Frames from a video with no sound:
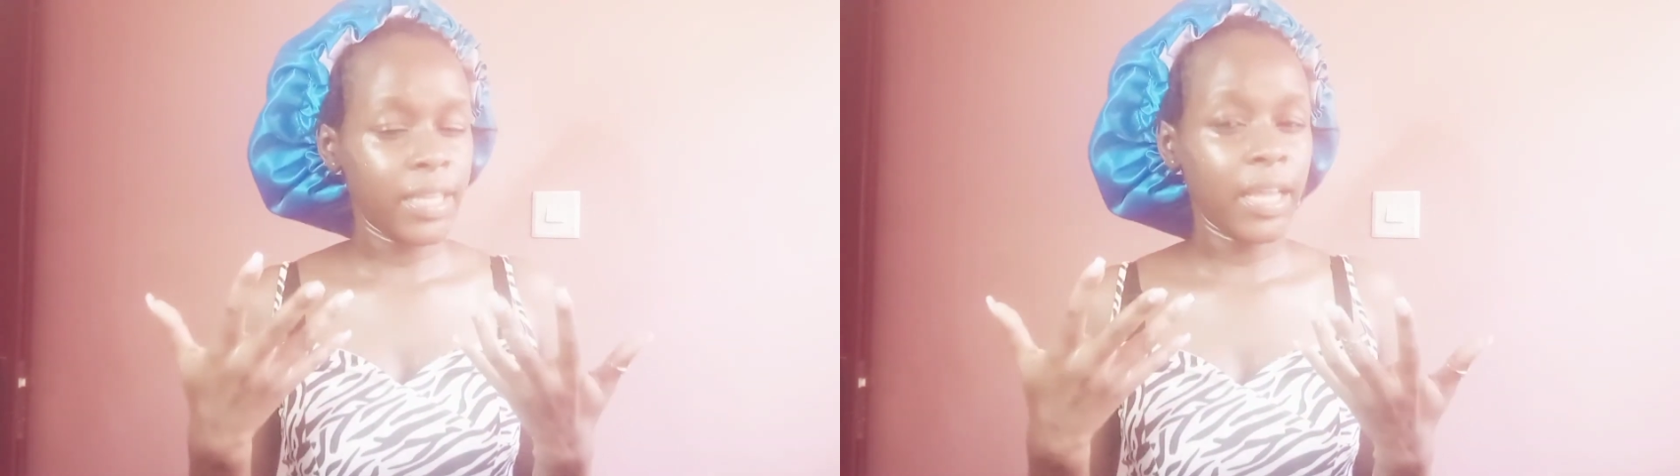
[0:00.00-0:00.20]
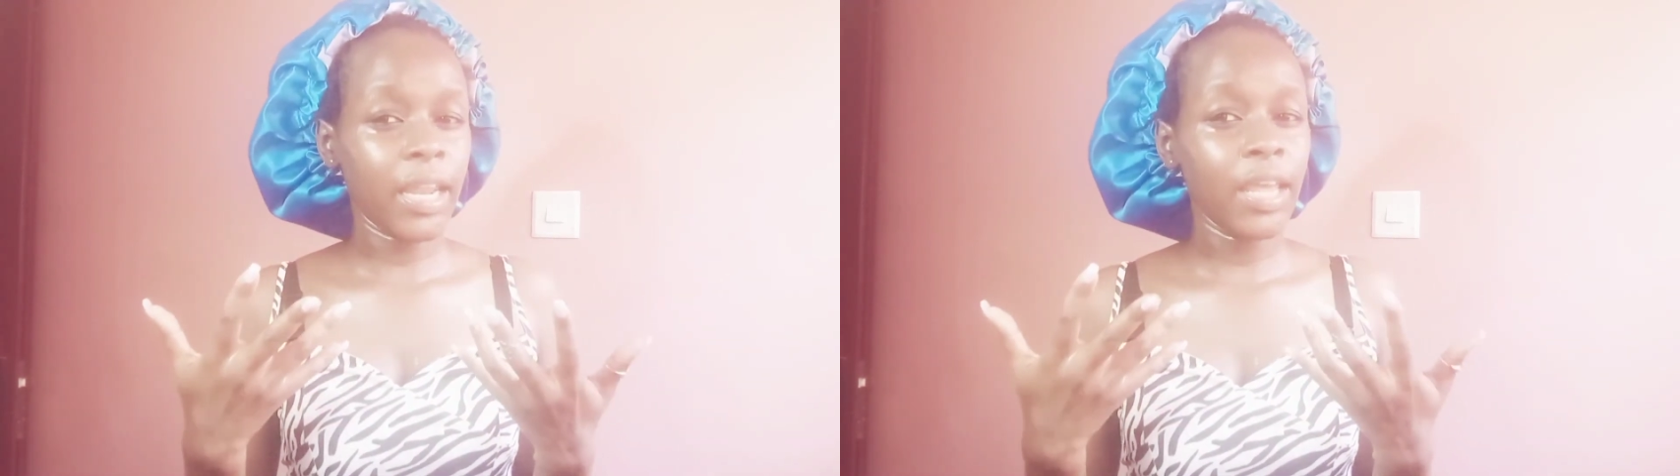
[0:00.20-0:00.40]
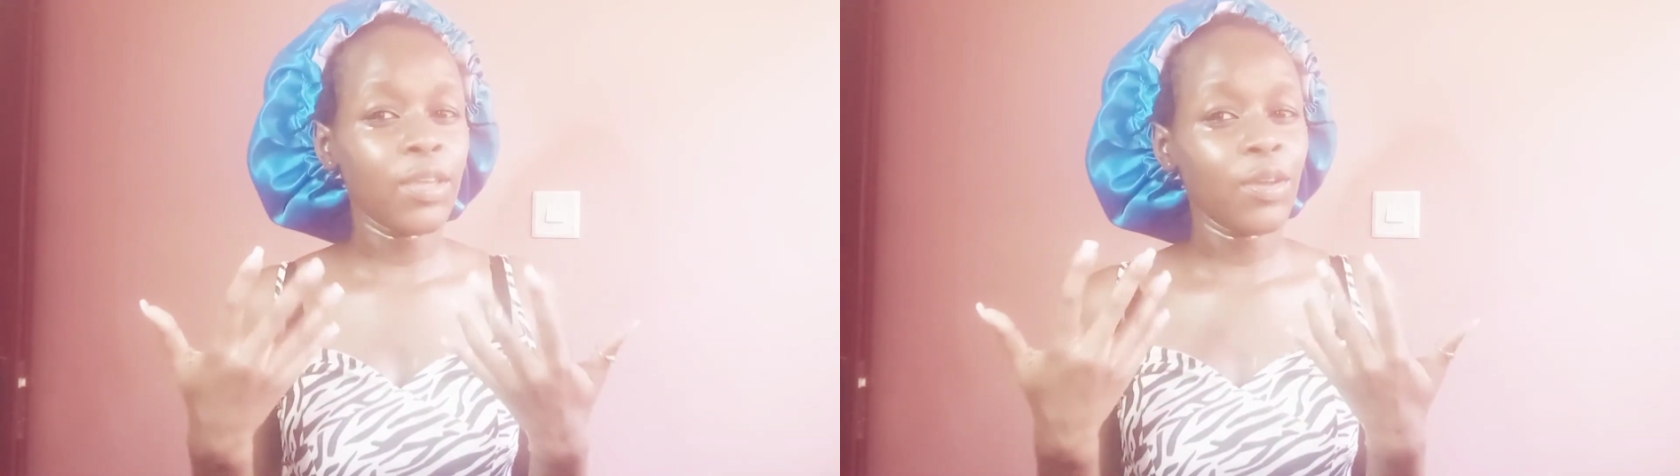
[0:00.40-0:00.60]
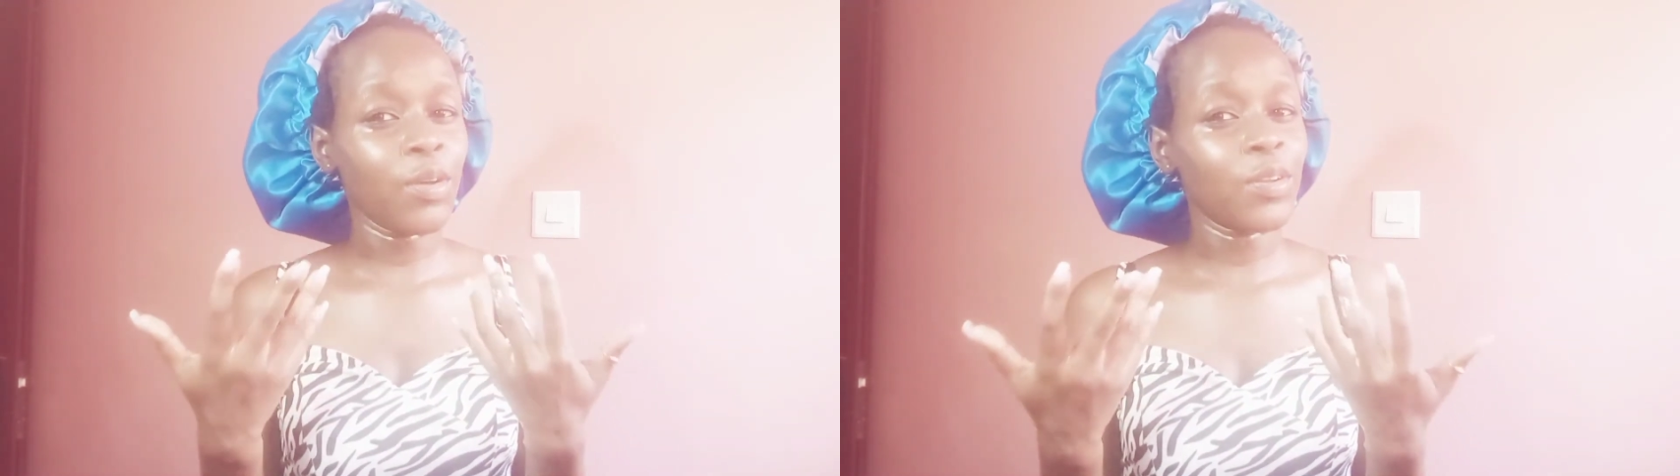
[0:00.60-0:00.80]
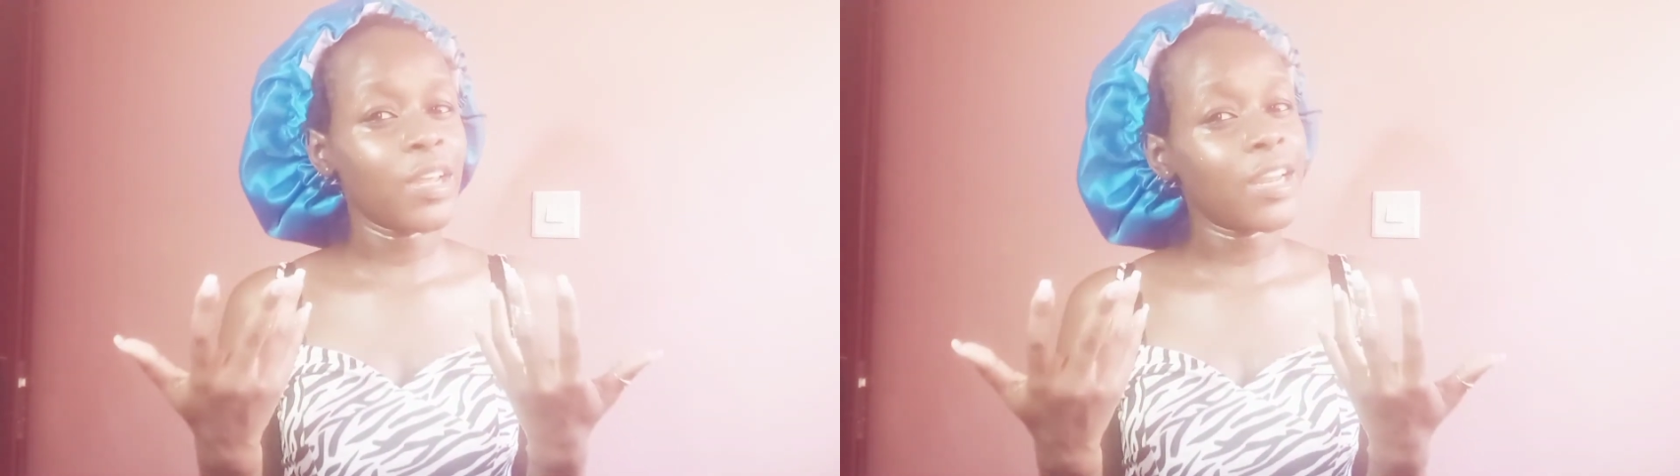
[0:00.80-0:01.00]
Then you
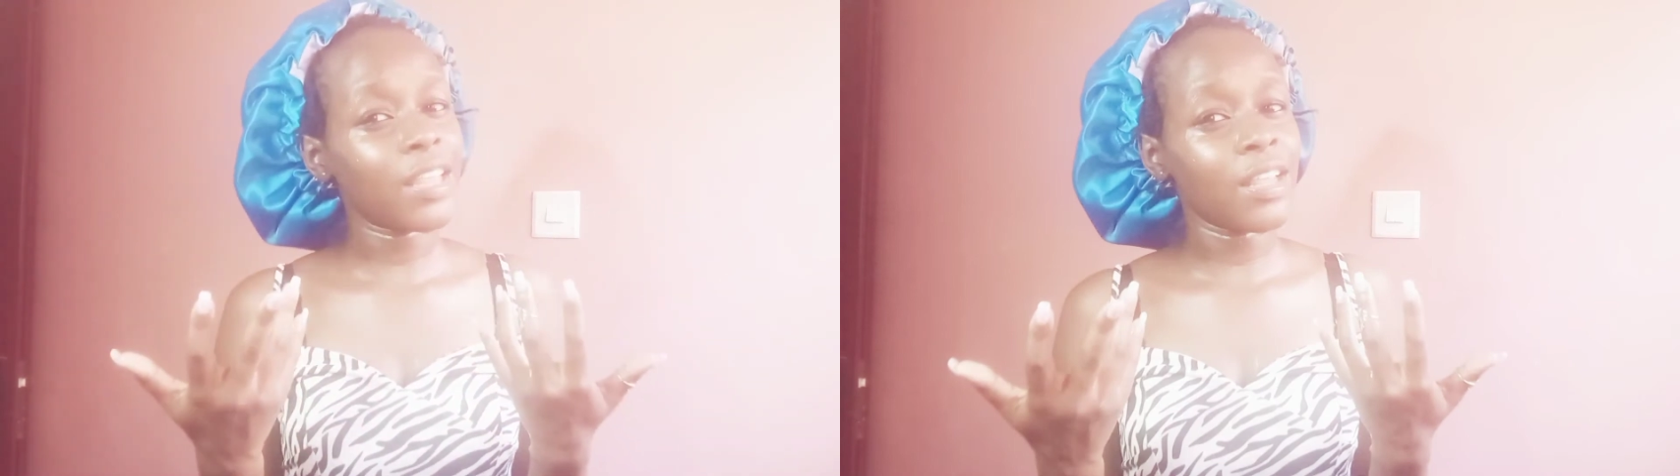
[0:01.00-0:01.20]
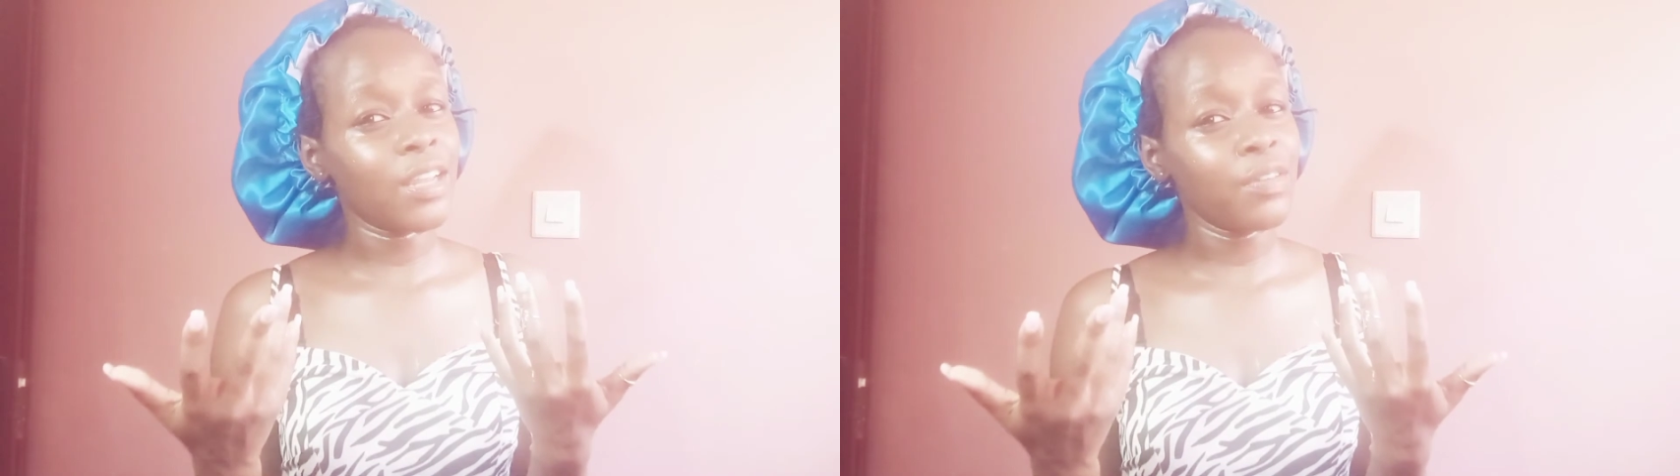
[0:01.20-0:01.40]
go in another